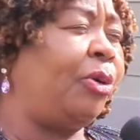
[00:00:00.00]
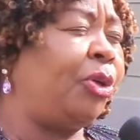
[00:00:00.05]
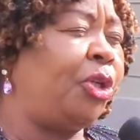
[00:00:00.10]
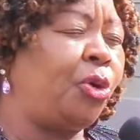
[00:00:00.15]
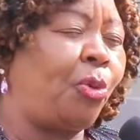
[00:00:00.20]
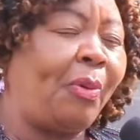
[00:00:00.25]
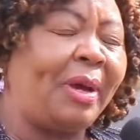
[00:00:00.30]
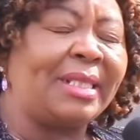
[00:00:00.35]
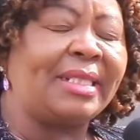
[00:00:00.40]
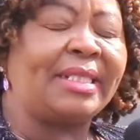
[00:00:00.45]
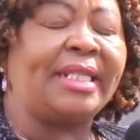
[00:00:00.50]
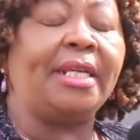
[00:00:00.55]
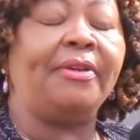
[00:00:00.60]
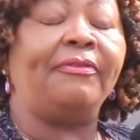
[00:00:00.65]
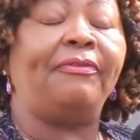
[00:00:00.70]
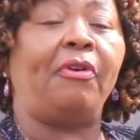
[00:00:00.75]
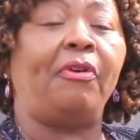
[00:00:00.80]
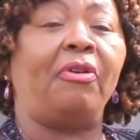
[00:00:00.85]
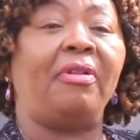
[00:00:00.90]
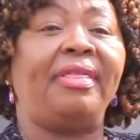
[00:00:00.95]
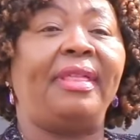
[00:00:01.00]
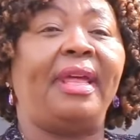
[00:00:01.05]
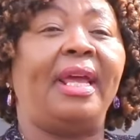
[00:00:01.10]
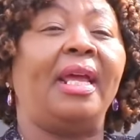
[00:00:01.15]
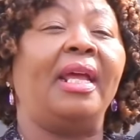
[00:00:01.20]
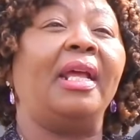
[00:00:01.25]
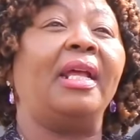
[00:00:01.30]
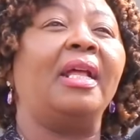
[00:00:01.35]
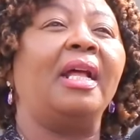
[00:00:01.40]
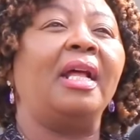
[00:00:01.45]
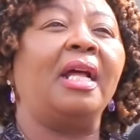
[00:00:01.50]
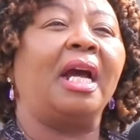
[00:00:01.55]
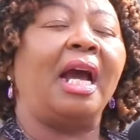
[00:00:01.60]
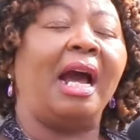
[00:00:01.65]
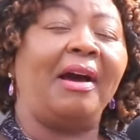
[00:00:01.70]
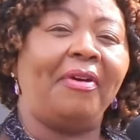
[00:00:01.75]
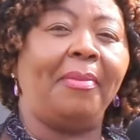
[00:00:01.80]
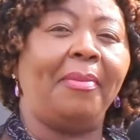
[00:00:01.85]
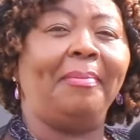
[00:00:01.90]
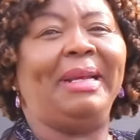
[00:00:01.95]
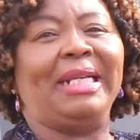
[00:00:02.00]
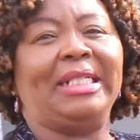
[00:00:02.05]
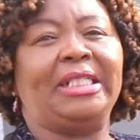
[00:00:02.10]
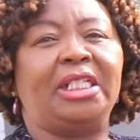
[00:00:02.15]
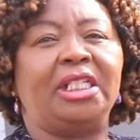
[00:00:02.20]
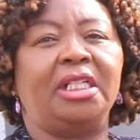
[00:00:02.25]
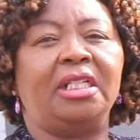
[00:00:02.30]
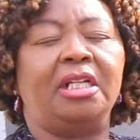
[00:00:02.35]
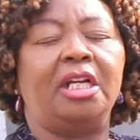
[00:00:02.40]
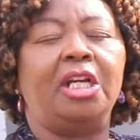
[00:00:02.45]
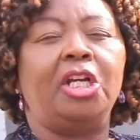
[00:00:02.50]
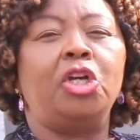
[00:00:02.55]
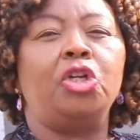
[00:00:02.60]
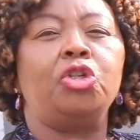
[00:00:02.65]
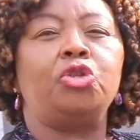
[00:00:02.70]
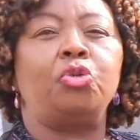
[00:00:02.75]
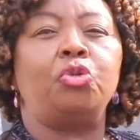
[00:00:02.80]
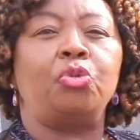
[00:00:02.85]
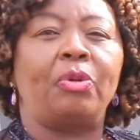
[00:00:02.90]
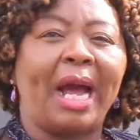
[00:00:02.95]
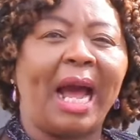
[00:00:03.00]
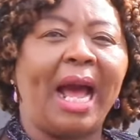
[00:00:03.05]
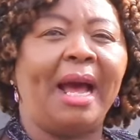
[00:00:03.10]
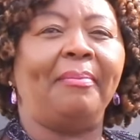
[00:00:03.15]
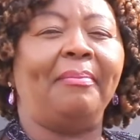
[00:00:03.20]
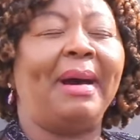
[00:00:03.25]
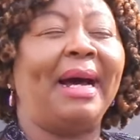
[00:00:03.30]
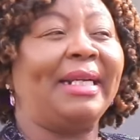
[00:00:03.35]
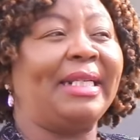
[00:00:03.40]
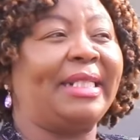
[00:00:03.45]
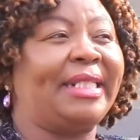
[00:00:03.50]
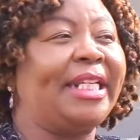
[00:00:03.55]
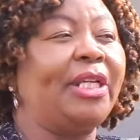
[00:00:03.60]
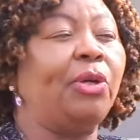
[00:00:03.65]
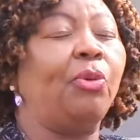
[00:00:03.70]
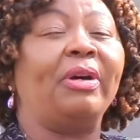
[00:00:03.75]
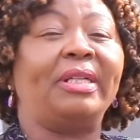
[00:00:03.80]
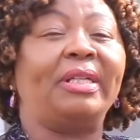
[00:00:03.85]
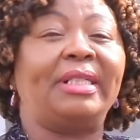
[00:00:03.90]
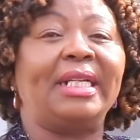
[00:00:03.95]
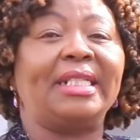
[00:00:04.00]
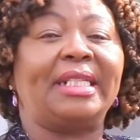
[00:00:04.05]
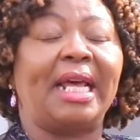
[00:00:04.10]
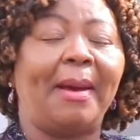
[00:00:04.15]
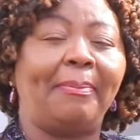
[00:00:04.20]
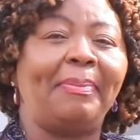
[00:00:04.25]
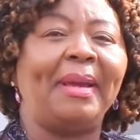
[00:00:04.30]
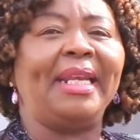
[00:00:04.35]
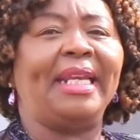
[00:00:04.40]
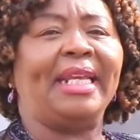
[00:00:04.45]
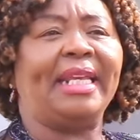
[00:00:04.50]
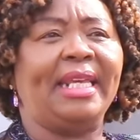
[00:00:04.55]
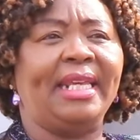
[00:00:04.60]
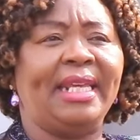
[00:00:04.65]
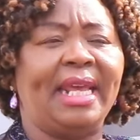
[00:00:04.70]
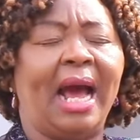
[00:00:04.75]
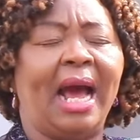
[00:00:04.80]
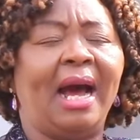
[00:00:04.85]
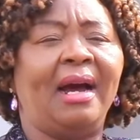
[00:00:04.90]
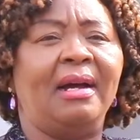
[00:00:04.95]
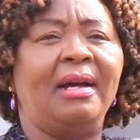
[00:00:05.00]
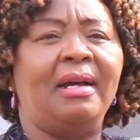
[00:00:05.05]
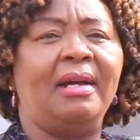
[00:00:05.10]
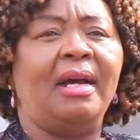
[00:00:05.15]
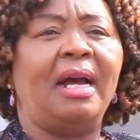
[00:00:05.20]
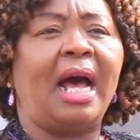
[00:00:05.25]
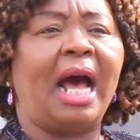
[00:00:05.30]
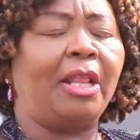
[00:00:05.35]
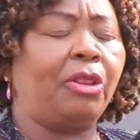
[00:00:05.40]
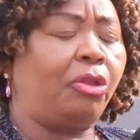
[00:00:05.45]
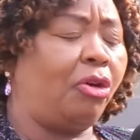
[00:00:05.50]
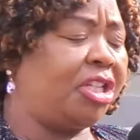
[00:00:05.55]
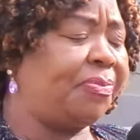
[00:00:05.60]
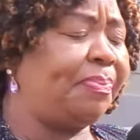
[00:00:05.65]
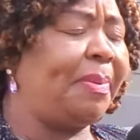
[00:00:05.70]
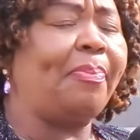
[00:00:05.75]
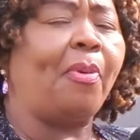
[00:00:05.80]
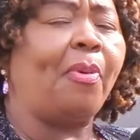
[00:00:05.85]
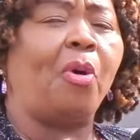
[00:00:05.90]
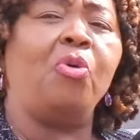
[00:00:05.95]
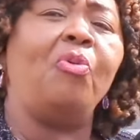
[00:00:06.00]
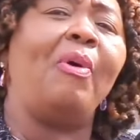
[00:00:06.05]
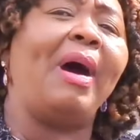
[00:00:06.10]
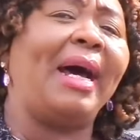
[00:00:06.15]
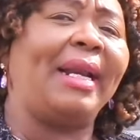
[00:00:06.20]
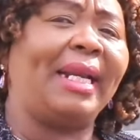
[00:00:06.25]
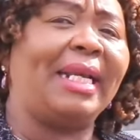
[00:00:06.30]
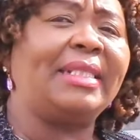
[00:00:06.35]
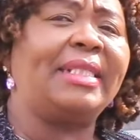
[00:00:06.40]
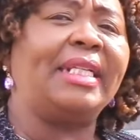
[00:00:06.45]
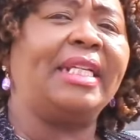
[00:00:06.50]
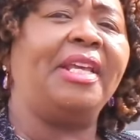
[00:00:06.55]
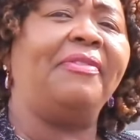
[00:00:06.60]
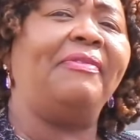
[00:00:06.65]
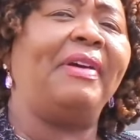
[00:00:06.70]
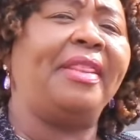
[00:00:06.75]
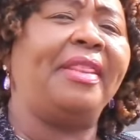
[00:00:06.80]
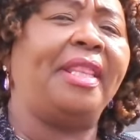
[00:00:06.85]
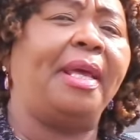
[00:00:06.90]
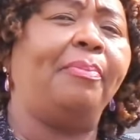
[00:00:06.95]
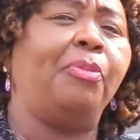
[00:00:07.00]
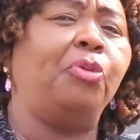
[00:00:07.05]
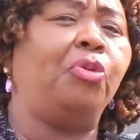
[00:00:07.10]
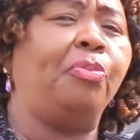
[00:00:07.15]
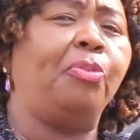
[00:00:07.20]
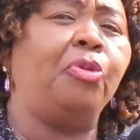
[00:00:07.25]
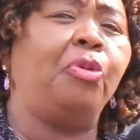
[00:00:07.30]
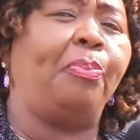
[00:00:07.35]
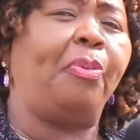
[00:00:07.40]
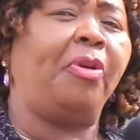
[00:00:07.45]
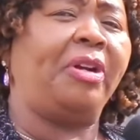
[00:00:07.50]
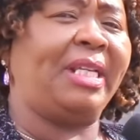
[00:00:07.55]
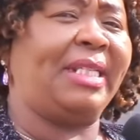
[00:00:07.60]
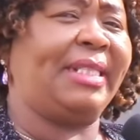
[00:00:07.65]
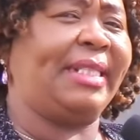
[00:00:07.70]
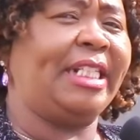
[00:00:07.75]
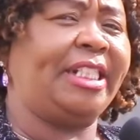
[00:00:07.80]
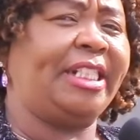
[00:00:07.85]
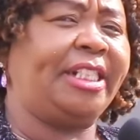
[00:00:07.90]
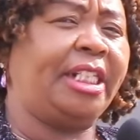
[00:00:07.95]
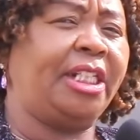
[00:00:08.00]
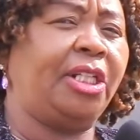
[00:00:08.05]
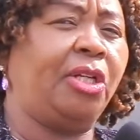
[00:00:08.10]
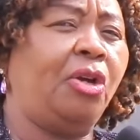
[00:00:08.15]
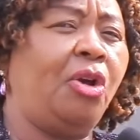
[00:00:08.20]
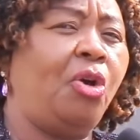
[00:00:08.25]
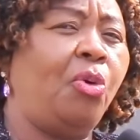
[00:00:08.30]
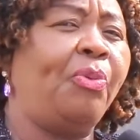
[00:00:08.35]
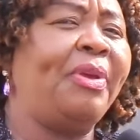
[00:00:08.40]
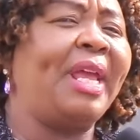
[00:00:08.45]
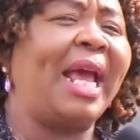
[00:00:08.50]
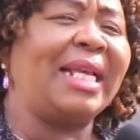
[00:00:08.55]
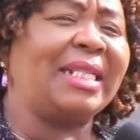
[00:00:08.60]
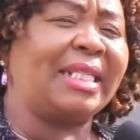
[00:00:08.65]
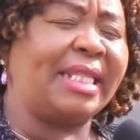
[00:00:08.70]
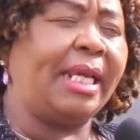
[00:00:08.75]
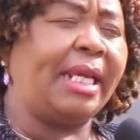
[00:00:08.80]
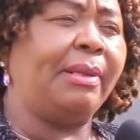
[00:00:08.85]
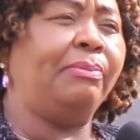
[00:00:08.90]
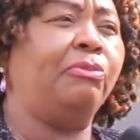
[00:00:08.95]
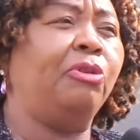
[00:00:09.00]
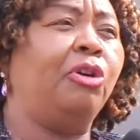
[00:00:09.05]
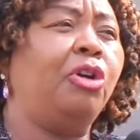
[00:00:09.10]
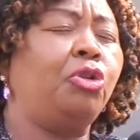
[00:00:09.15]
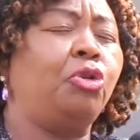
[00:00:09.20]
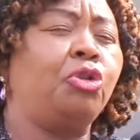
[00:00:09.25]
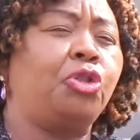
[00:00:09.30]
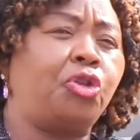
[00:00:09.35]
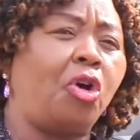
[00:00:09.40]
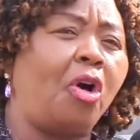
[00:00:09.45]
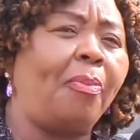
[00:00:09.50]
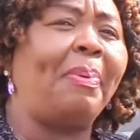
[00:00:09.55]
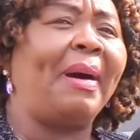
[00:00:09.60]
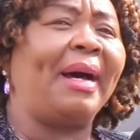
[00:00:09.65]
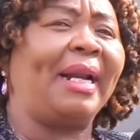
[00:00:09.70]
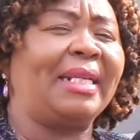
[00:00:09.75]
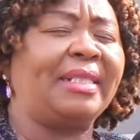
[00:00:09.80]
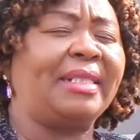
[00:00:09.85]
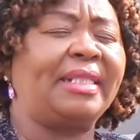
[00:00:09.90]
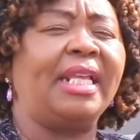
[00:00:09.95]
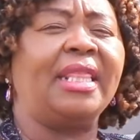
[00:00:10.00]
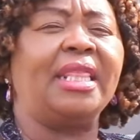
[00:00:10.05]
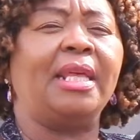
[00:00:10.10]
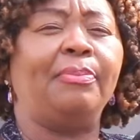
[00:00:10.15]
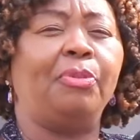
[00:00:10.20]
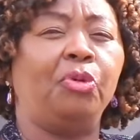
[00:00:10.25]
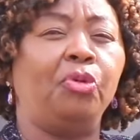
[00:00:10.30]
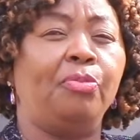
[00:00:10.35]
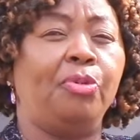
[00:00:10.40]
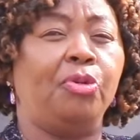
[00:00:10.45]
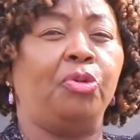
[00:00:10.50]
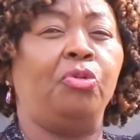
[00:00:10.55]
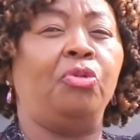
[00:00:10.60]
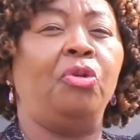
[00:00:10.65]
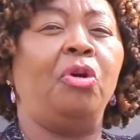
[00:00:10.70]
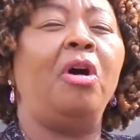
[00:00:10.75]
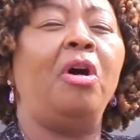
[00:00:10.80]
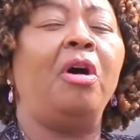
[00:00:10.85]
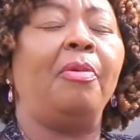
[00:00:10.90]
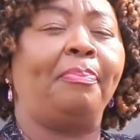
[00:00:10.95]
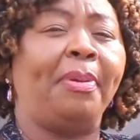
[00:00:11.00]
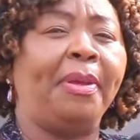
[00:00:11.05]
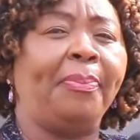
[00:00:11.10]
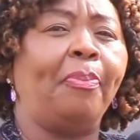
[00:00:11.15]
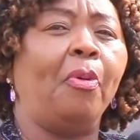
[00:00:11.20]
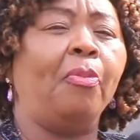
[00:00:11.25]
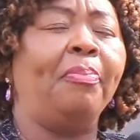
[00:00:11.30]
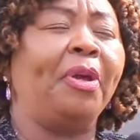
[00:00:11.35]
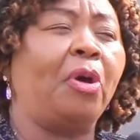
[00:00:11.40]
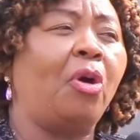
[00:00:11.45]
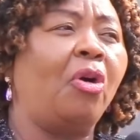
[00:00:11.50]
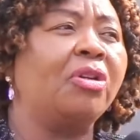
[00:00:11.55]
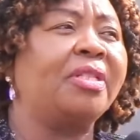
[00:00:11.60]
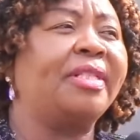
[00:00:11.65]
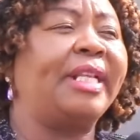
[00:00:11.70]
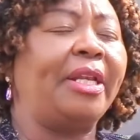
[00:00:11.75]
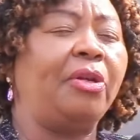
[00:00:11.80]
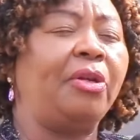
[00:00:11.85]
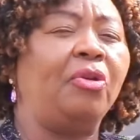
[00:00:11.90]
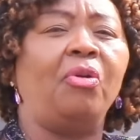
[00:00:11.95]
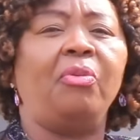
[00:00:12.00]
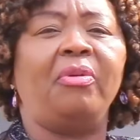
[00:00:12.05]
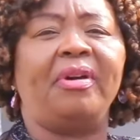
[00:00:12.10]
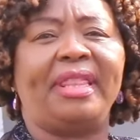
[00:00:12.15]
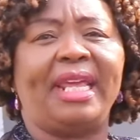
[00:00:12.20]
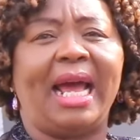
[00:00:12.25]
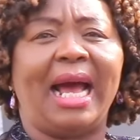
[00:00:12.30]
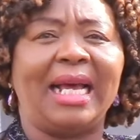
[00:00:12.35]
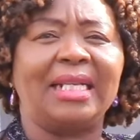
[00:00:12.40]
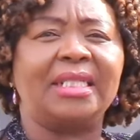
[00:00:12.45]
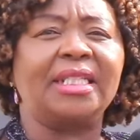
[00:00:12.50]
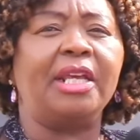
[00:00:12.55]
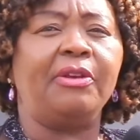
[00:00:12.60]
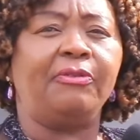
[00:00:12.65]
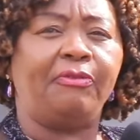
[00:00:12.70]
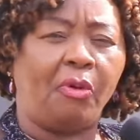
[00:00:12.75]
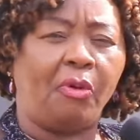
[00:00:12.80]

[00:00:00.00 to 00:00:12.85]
requesting for the government to come and see what is happening here. And those people who are arresting even the Buruburu police station, we ask them to stop harassing the Buruburu people because they know what they are asking